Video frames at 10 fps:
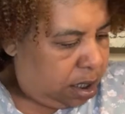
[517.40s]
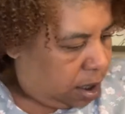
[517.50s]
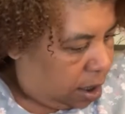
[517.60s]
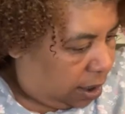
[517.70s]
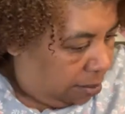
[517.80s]

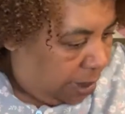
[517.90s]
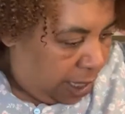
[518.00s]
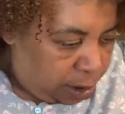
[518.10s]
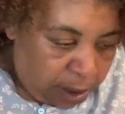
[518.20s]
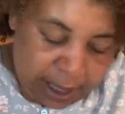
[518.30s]
because I'm
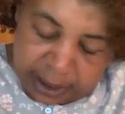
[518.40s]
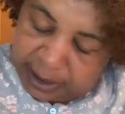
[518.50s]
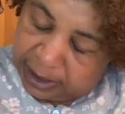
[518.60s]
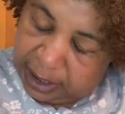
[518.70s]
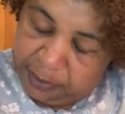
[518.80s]
not trying to
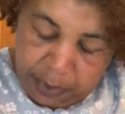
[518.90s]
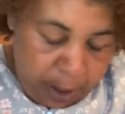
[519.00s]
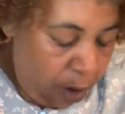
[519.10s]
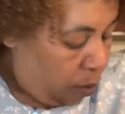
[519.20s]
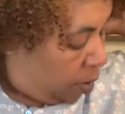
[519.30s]
sleep with
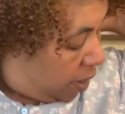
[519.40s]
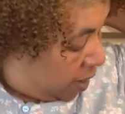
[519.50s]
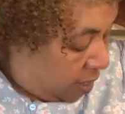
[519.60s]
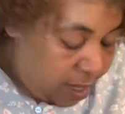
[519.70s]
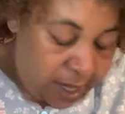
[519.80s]
no wet
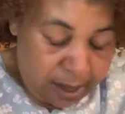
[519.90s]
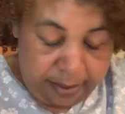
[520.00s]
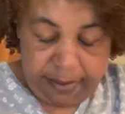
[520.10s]
head.